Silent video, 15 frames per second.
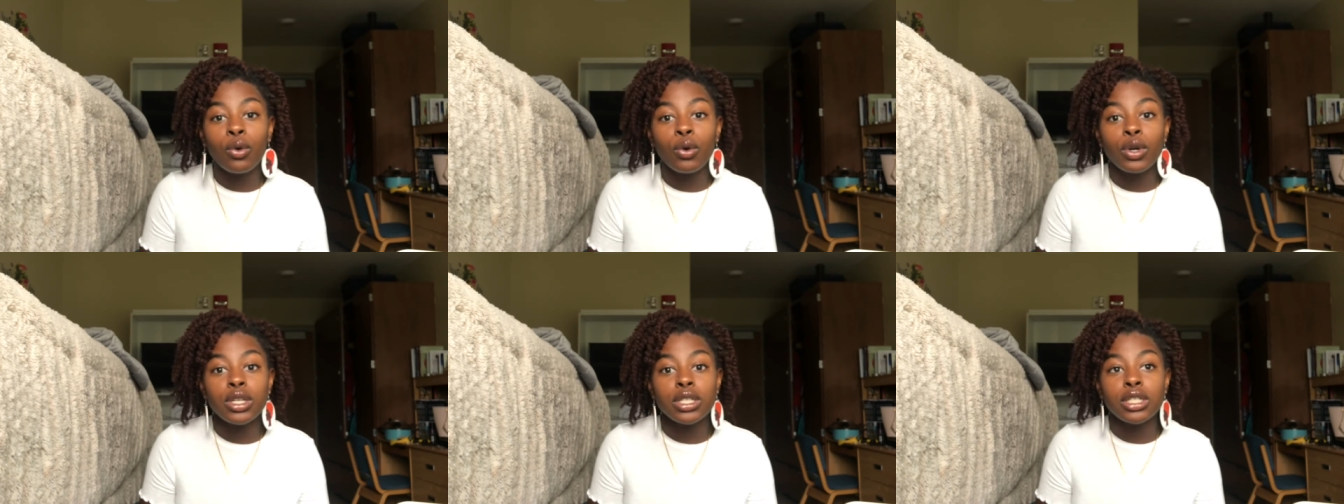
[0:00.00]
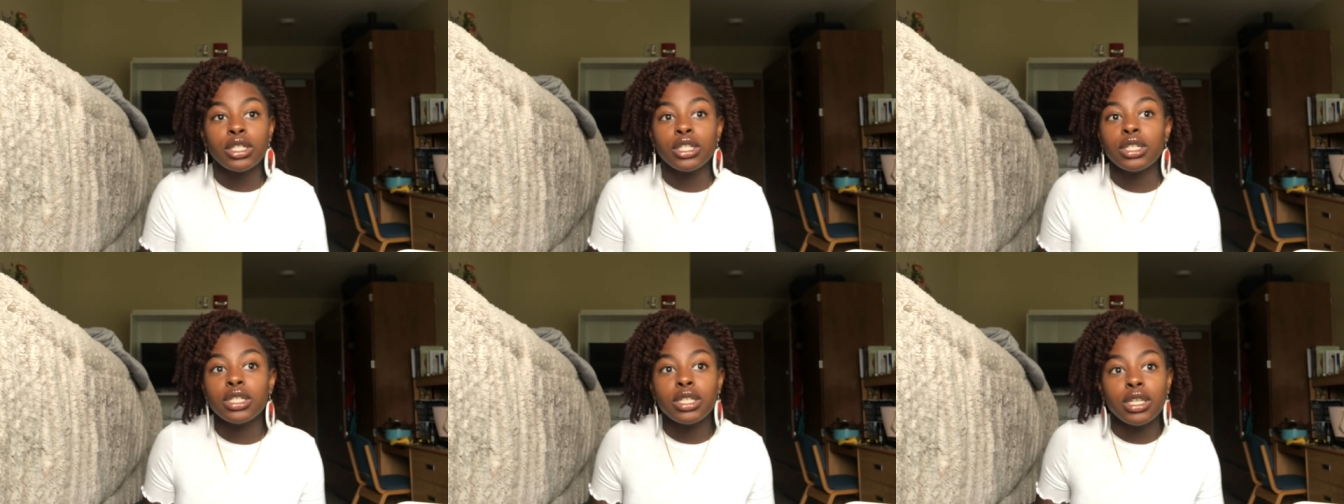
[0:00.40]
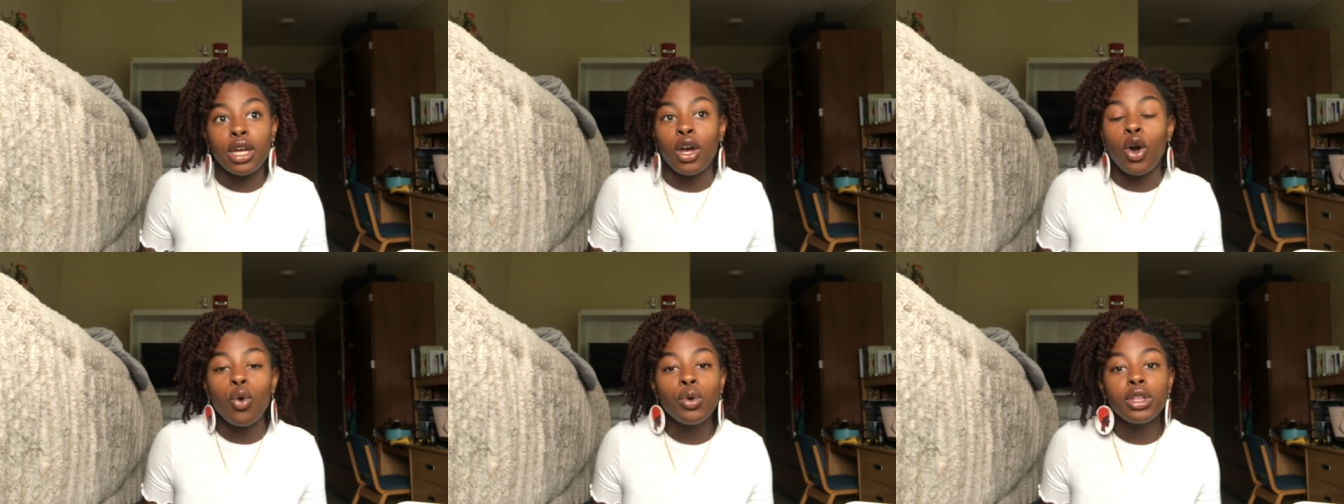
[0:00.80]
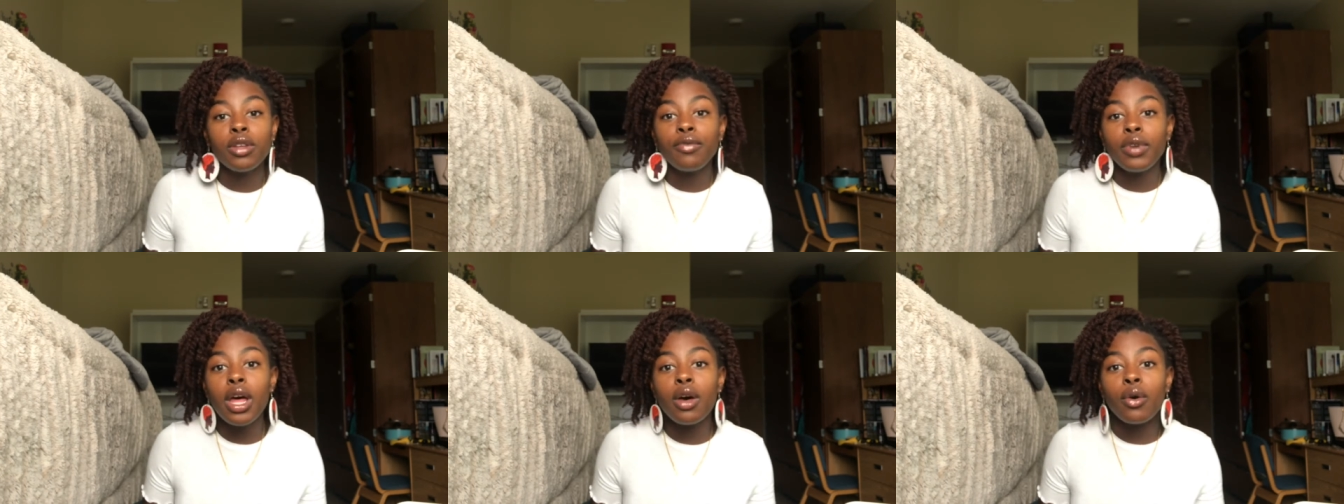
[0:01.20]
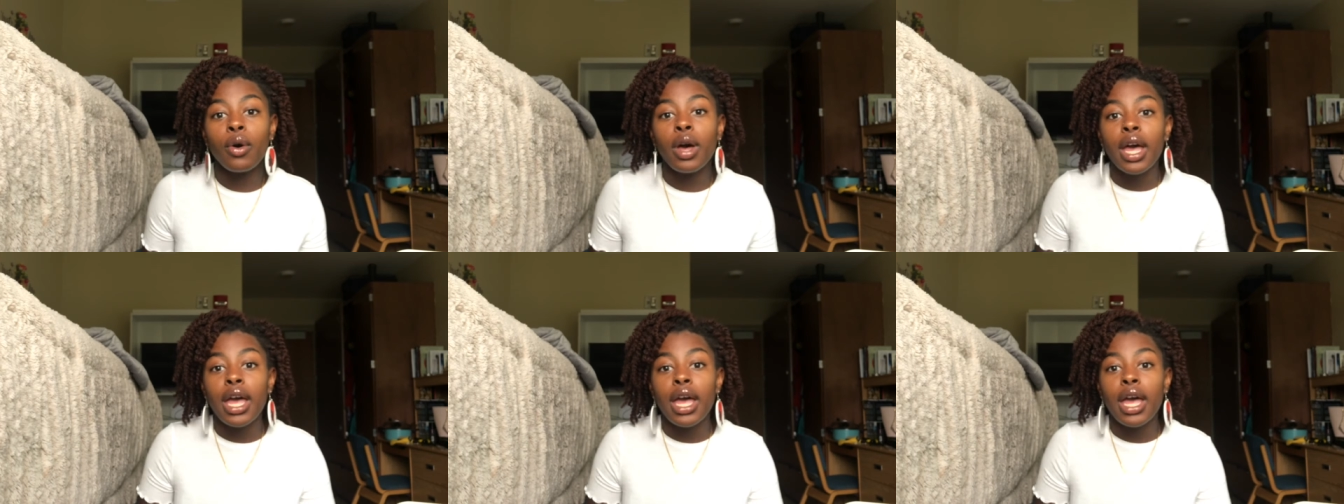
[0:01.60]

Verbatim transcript: horns and just go with the flow